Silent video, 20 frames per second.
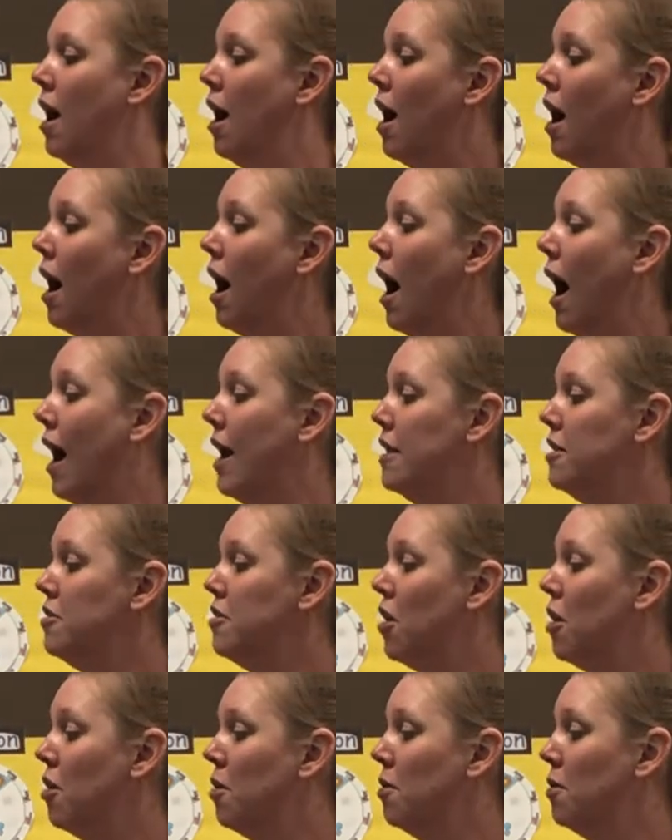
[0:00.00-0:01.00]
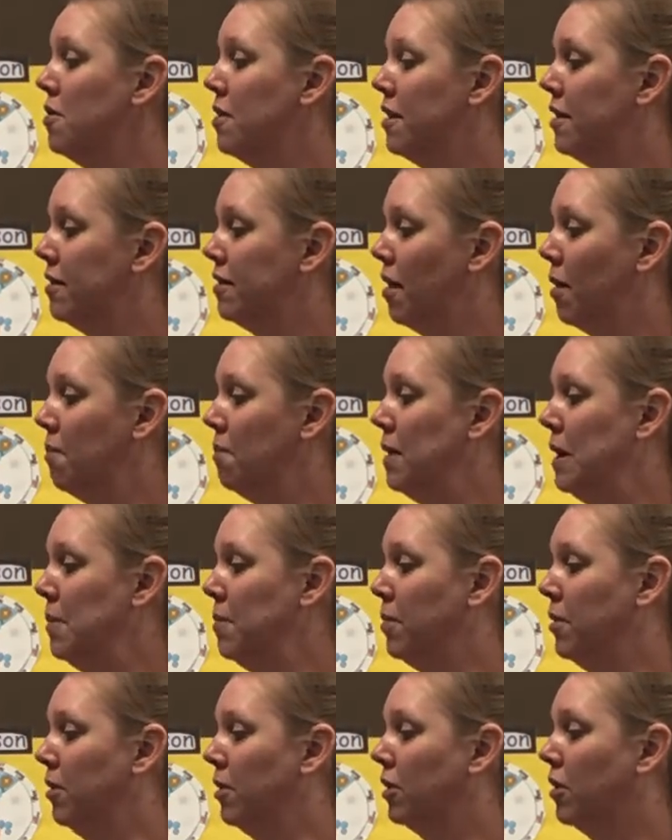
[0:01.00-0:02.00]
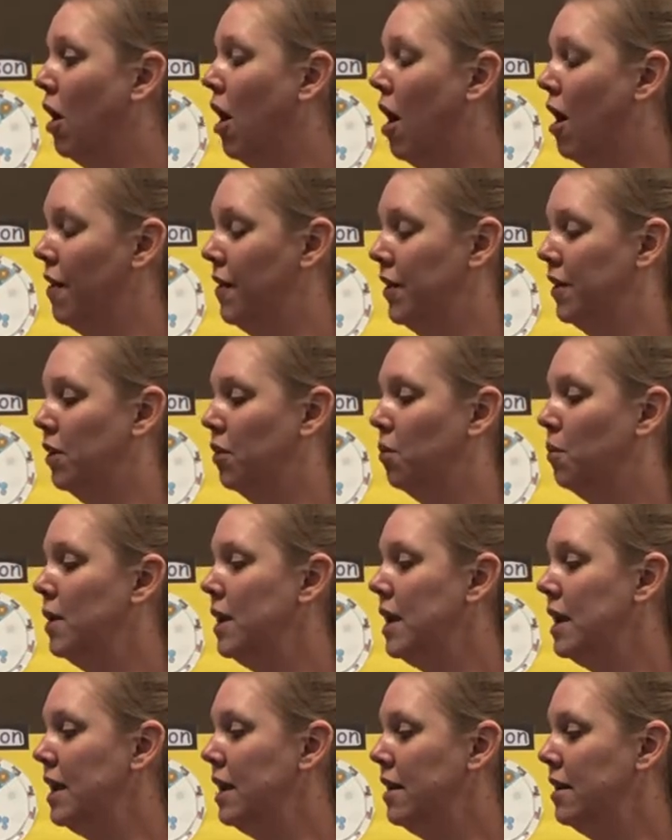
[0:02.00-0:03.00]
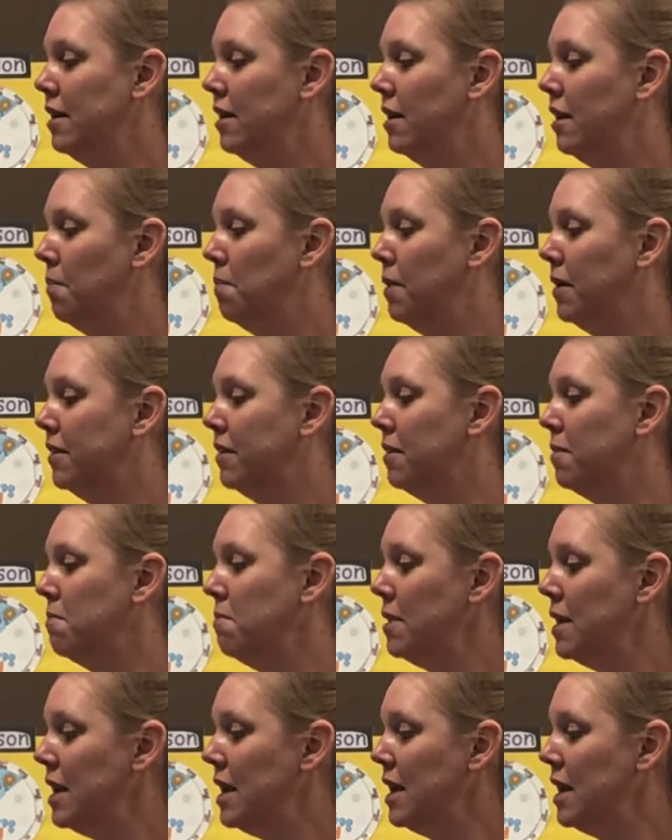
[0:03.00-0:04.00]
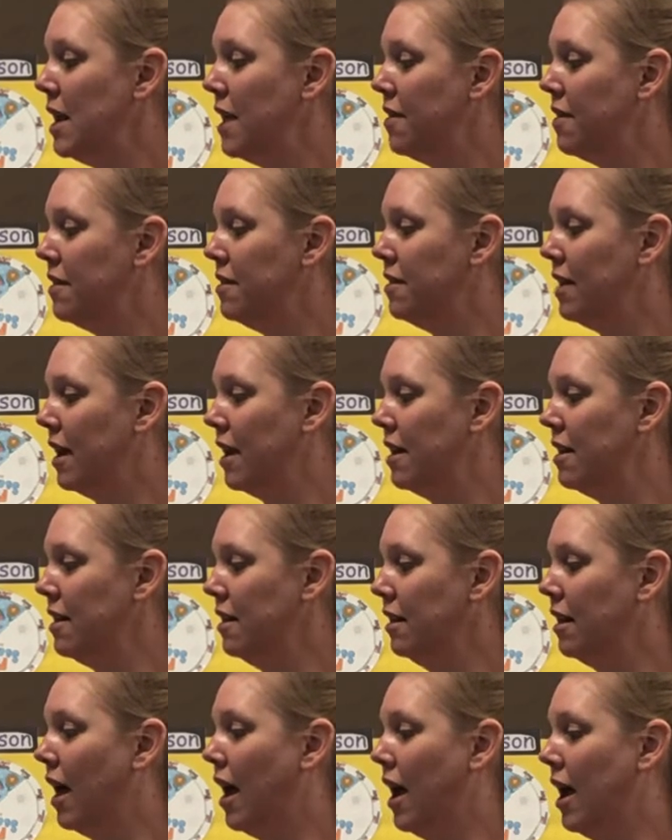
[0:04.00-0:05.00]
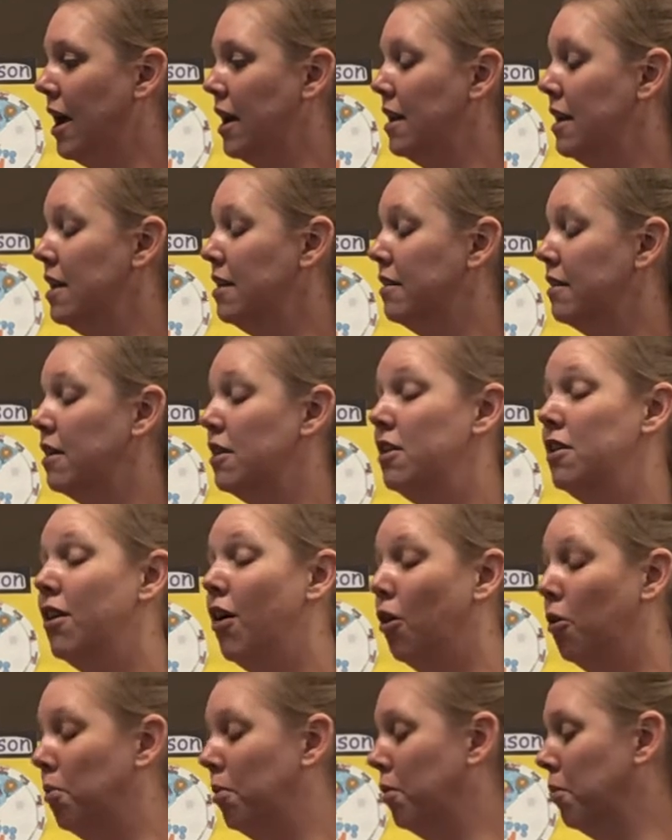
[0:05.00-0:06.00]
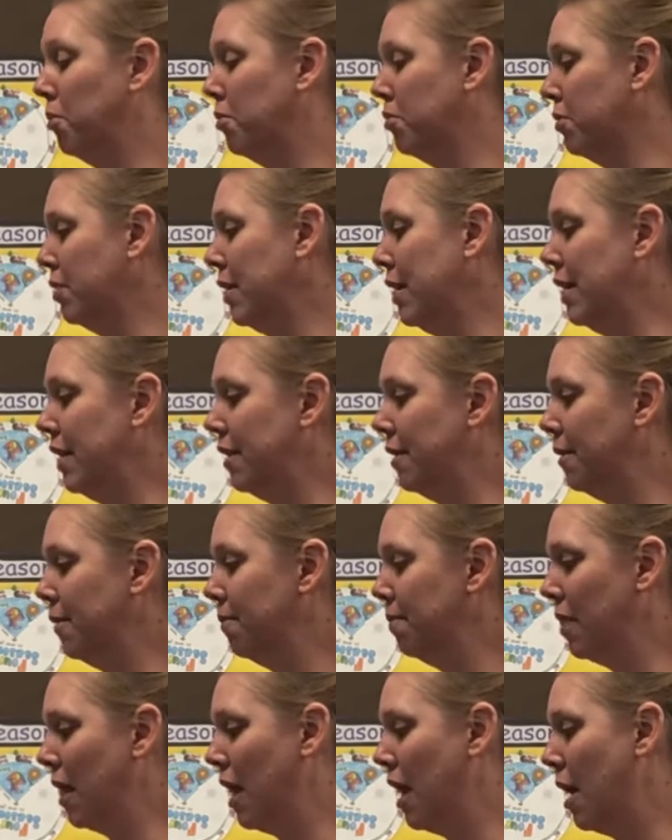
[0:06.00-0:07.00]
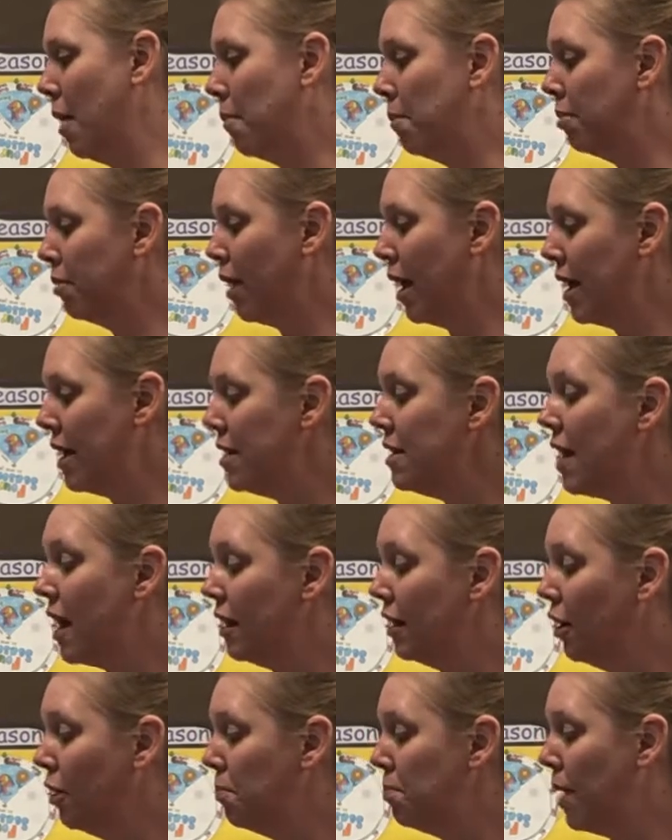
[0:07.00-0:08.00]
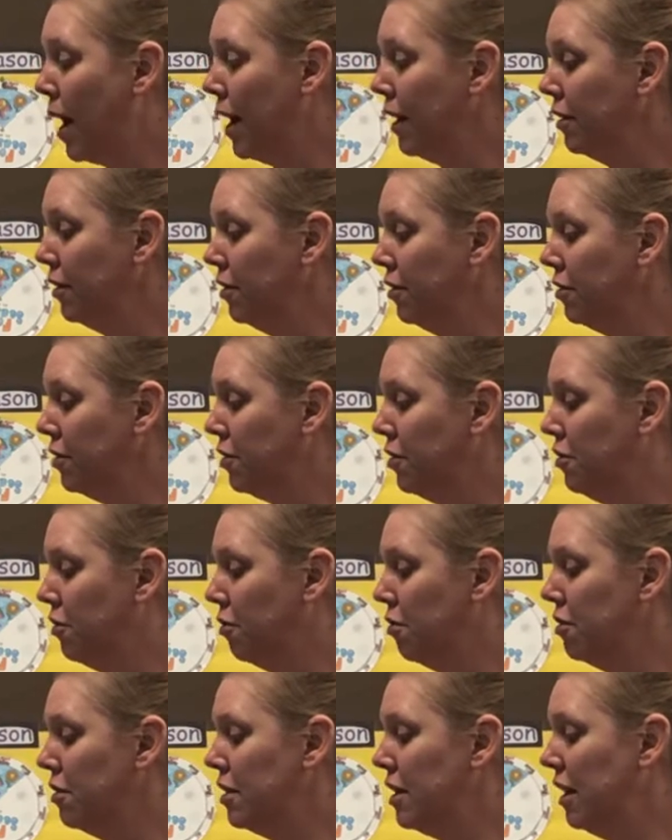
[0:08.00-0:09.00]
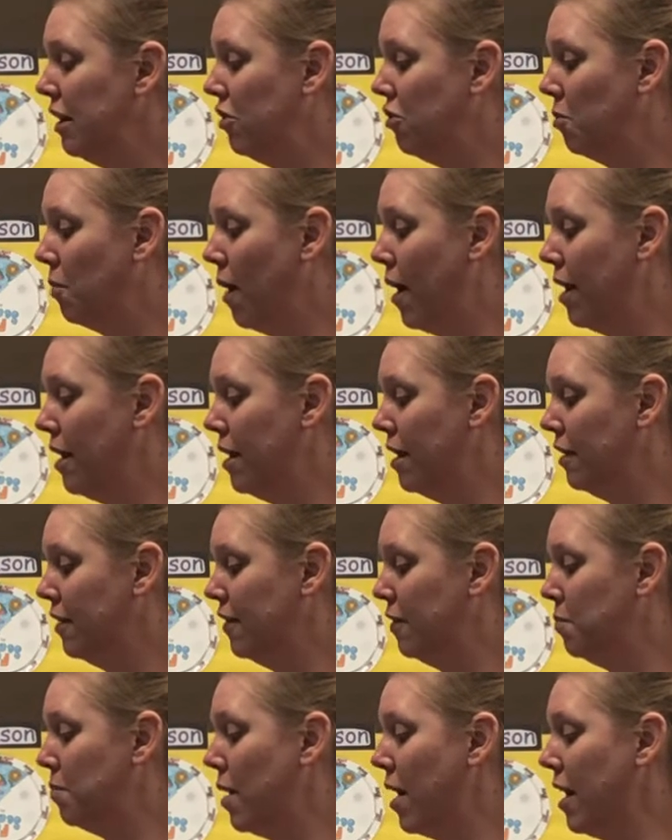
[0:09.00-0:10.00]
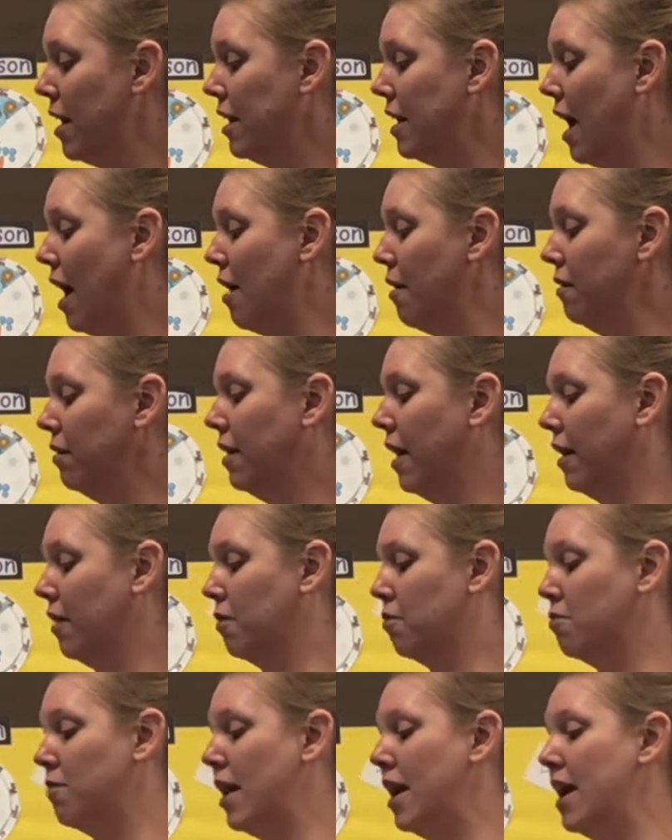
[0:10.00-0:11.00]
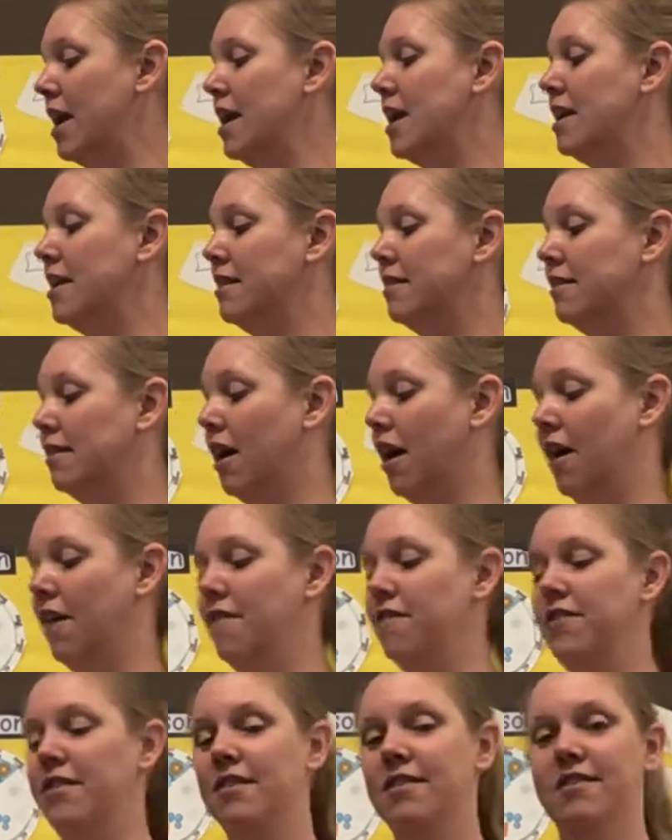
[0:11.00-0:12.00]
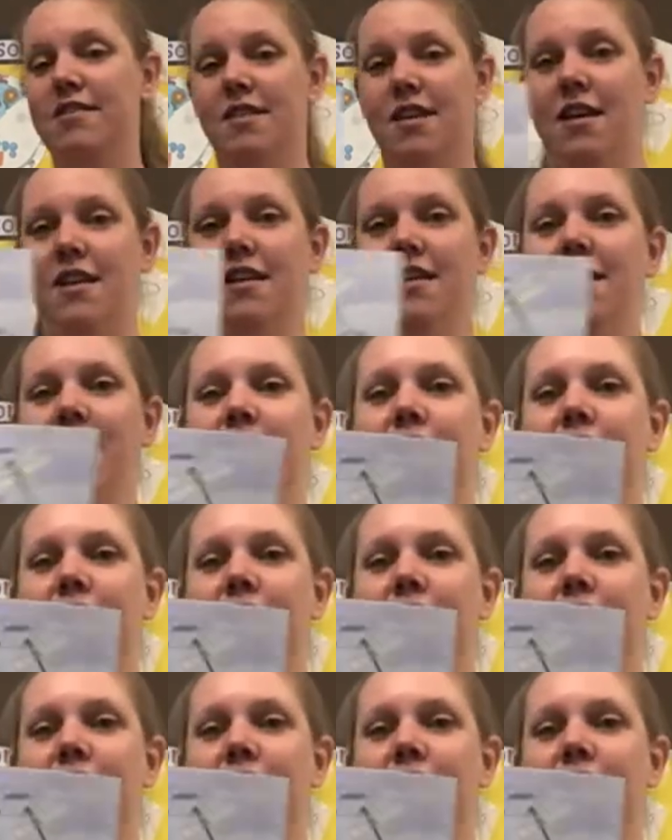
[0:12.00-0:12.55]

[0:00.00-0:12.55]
I know that some people call it a weed, but to me the dandelion is a noble breed. Bright yellow petals adorn each one, spreading out like rays of the sun.